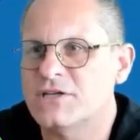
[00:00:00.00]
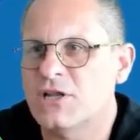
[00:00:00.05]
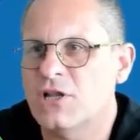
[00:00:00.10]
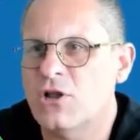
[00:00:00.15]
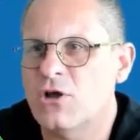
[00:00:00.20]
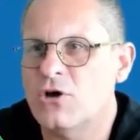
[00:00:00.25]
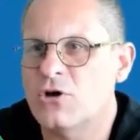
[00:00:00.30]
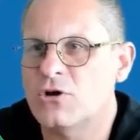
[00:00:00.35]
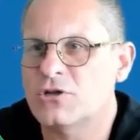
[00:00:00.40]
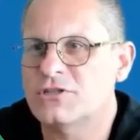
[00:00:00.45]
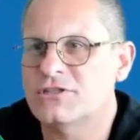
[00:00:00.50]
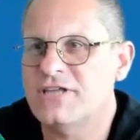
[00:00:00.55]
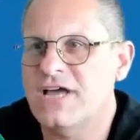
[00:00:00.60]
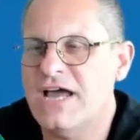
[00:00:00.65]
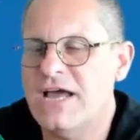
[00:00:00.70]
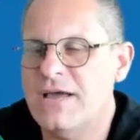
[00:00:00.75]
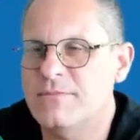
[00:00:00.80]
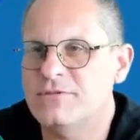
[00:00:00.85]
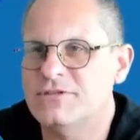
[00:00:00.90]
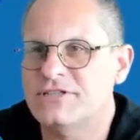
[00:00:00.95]
a long
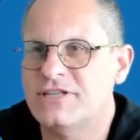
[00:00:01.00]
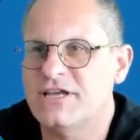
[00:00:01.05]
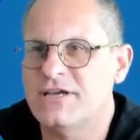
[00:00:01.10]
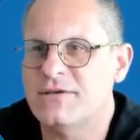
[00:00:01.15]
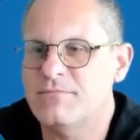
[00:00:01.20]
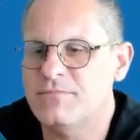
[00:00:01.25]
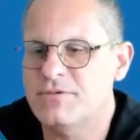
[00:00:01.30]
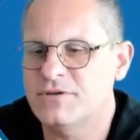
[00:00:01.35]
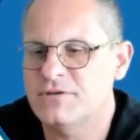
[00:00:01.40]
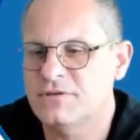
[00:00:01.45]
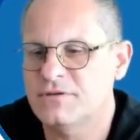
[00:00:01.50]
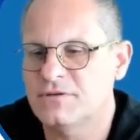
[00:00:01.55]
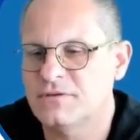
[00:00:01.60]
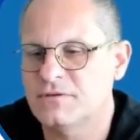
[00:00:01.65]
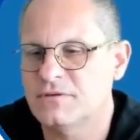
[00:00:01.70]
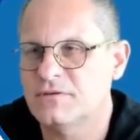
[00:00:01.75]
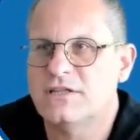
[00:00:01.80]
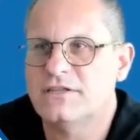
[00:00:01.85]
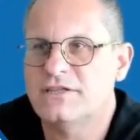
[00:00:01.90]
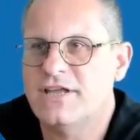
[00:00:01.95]
timestamp.
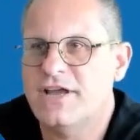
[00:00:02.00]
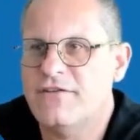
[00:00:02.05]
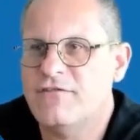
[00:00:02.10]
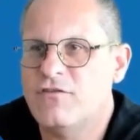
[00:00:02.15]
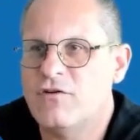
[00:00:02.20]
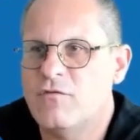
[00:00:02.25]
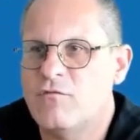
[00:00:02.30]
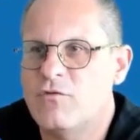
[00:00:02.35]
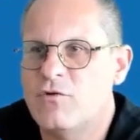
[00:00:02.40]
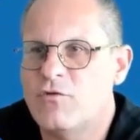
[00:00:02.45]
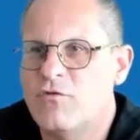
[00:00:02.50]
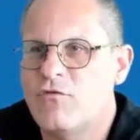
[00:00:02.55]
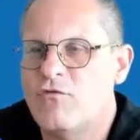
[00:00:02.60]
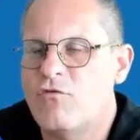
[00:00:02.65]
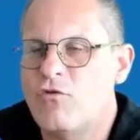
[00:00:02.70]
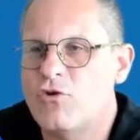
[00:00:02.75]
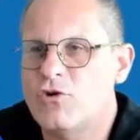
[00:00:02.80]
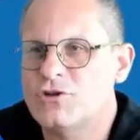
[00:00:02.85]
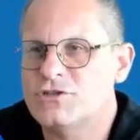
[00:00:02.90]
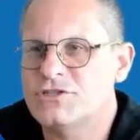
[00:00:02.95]
Therefore, we
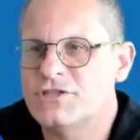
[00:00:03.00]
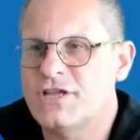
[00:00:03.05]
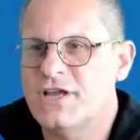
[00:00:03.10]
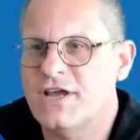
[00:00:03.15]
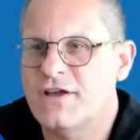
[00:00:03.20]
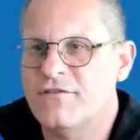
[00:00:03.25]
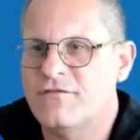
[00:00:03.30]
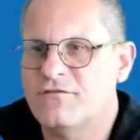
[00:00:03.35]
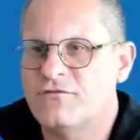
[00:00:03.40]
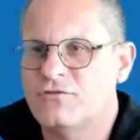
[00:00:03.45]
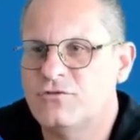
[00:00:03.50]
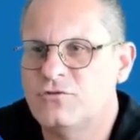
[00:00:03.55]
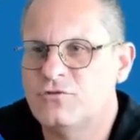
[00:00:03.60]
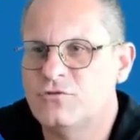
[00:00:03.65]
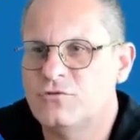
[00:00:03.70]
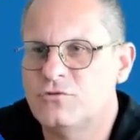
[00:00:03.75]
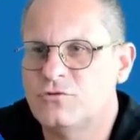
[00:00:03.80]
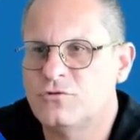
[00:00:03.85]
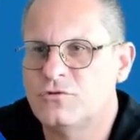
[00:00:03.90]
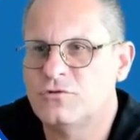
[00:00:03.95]
first have
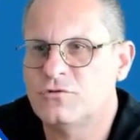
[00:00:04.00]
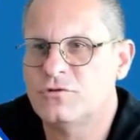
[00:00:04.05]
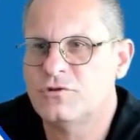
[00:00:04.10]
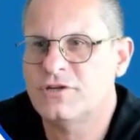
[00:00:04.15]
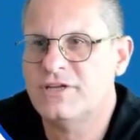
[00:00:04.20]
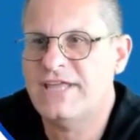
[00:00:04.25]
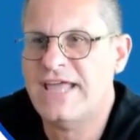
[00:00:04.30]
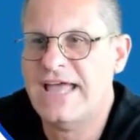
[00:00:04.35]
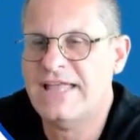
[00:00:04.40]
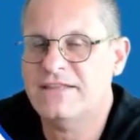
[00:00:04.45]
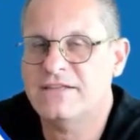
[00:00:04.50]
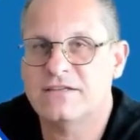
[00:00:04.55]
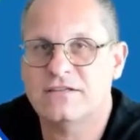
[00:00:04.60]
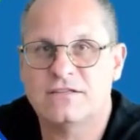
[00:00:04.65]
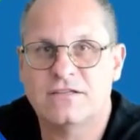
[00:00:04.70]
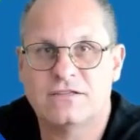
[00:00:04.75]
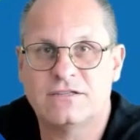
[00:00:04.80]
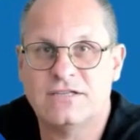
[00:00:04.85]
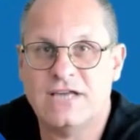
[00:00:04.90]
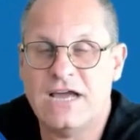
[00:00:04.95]
to get
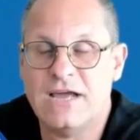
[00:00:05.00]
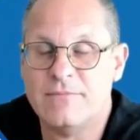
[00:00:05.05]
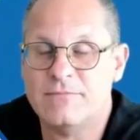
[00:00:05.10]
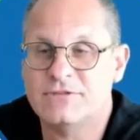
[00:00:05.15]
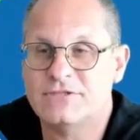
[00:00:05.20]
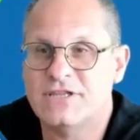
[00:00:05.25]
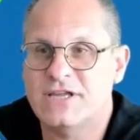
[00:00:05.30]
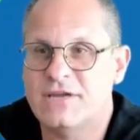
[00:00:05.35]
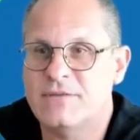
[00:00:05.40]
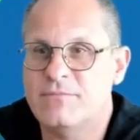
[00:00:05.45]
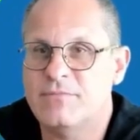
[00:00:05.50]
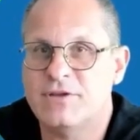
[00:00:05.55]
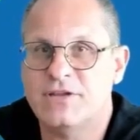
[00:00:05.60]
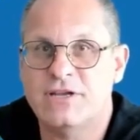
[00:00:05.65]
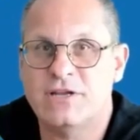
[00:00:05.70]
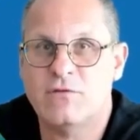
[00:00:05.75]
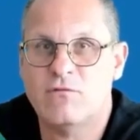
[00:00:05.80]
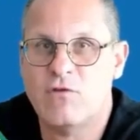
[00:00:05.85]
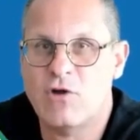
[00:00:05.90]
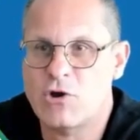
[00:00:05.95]
the timestamp in
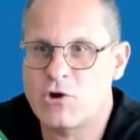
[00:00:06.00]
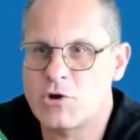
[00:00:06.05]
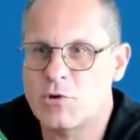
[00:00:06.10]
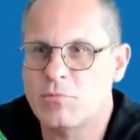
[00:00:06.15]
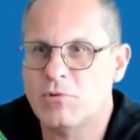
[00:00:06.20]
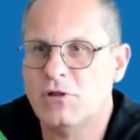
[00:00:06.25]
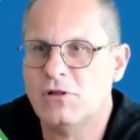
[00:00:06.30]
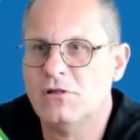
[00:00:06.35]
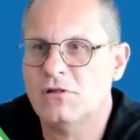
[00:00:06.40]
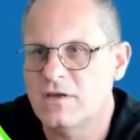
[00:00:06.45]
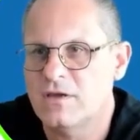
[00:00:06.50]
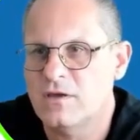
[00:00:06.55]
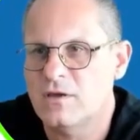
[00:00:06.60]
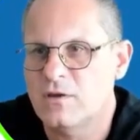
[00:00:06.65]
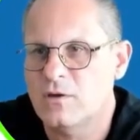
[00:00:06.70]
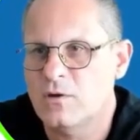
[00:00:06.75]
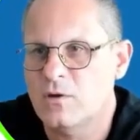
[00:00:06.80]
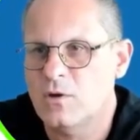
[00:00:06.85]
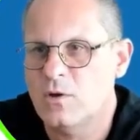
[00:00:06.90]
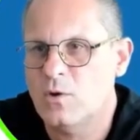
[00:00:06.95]
a variable.
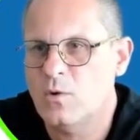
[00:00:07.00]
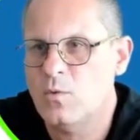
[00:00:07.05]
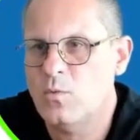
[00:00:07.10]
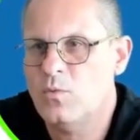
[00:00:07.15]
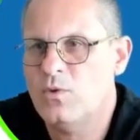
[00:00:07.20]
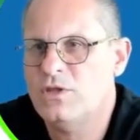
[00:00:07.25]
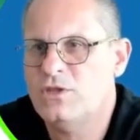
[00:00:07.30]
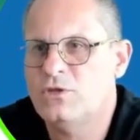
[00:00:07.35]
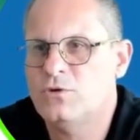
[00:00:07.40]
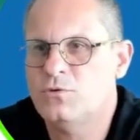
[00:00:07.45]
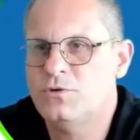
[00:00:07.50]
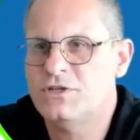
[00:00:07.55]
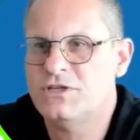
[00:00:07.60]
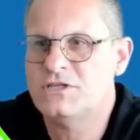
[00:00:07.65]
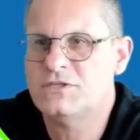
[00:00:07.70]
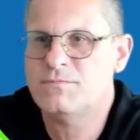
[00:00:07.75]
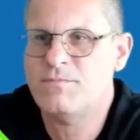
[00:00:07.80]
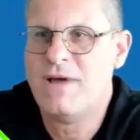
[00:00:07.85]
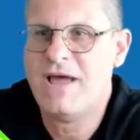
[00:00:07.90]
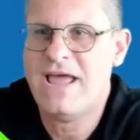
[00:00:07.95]
We do
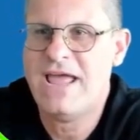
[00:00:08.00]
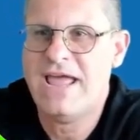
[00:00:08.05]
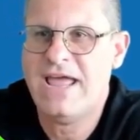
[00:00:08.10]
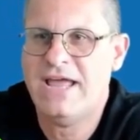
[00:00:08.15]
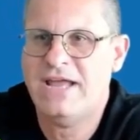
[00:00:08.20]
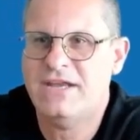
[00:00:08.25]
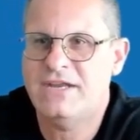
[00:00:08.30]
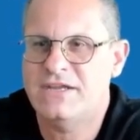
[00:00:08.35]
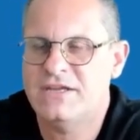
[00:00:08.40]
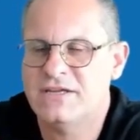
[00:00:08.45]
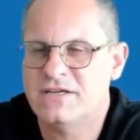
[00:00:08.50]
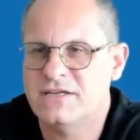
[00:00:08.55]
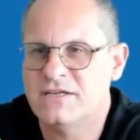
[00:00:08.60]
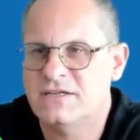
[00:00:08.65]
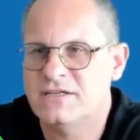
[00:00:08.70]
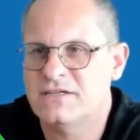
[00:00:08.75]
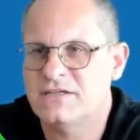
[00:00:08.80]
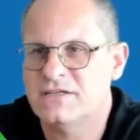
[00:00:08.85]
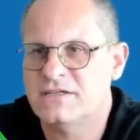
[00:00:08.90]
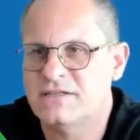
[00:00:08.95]
this by
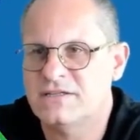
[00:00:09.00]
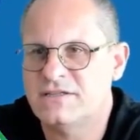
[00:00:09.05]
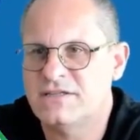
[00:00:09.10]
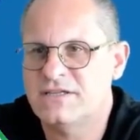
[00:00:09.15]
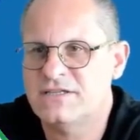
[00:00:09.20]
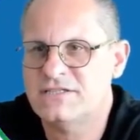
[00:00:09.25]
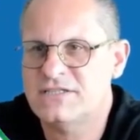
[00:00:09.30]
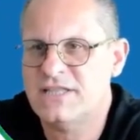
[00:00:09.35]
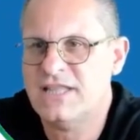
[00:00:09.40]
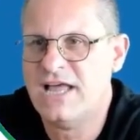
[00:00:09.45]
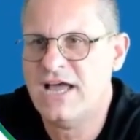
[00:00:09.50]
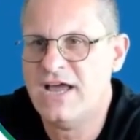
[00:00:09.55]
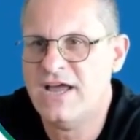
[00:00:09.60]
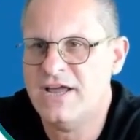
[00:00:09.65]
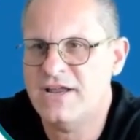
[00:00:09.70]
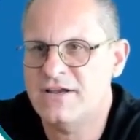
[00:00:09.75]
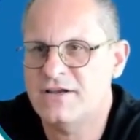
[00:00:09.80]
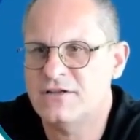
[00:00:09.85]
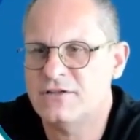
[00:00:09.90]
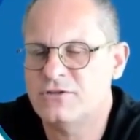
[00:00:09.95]
adding this
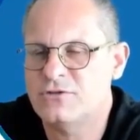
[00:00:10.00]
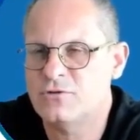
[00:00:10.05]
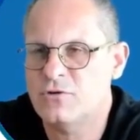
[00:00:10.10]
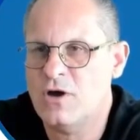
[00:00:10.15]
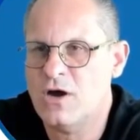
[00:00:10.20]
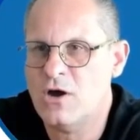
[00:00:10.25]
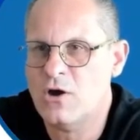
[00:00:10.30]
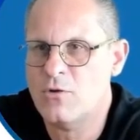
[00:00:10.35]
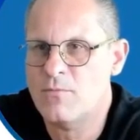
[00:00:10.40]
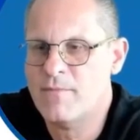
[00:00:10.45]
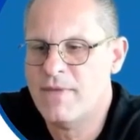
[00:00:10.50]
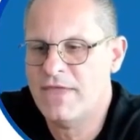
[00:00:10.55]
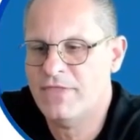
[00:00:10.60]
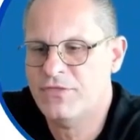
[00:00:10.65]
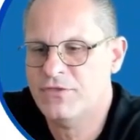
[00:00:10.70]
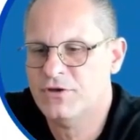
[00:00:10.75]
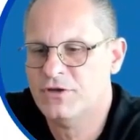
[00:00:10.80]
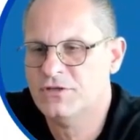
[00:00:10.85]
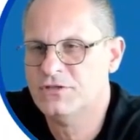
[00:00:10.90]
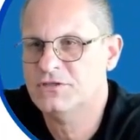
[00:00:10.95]
line to our
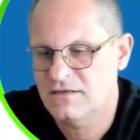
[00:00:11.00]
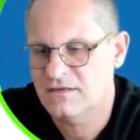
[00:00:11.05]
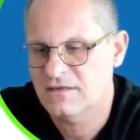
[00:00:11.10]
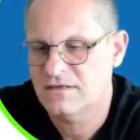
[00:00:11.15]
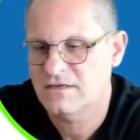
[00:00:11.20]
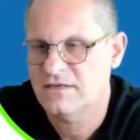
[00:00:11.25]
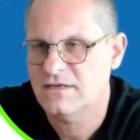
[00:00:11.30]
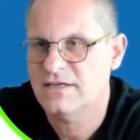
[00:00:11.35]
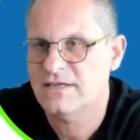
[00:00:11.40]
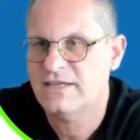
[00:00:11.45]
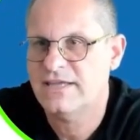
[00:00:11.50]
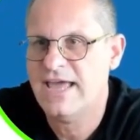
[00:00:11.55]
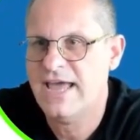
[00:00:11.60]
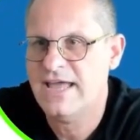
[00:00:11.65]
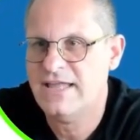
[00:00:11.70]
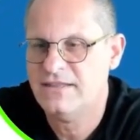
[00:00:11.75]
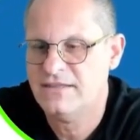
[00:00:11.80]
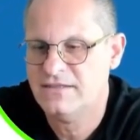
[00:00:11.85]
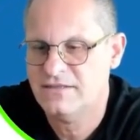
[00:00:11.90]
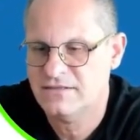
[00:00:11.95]
method,
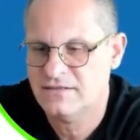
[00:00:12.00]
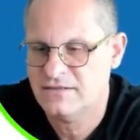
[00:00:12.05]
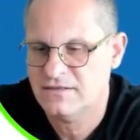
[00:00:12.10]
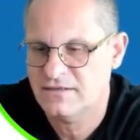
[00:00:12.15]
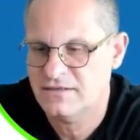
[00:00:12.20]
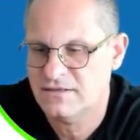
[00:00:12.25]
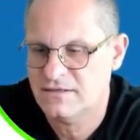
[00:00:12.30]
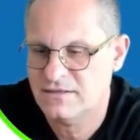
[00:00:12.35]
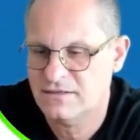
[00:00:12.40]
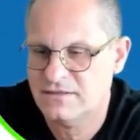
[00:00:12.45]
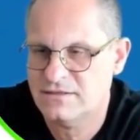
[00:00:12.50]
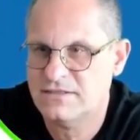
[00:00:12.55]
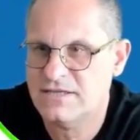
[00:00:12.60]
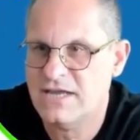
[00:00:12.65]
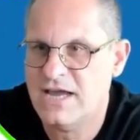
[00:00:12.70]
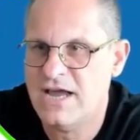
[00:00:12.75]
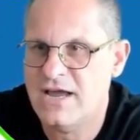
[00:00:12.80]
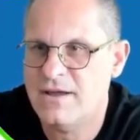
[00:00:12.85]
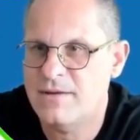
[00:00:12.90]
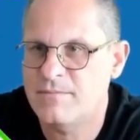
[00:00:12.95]
get
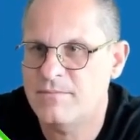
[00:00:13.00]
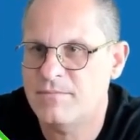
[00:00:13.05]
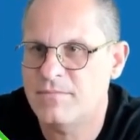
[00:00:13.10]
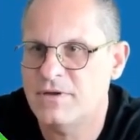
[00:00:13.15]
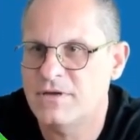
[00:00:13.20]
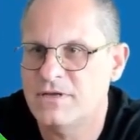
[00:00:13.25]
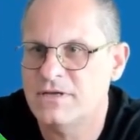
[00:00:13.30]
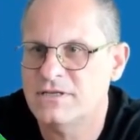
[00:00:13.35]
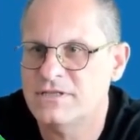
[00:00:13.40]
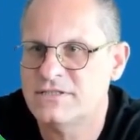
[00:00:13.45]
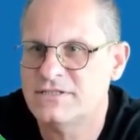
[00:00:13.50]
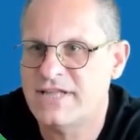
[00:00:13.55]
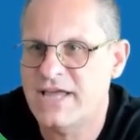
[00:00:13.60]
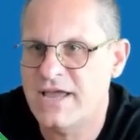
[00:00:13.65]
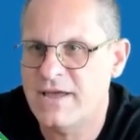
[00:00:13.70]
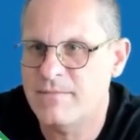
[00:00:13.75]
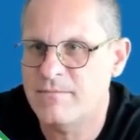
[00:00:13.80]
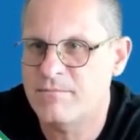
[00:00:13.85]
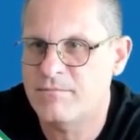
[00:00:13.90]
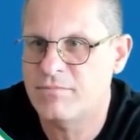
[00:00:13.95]

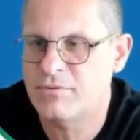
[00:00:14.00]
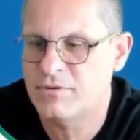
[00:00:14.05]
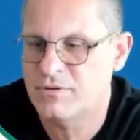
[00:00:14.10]
timestamp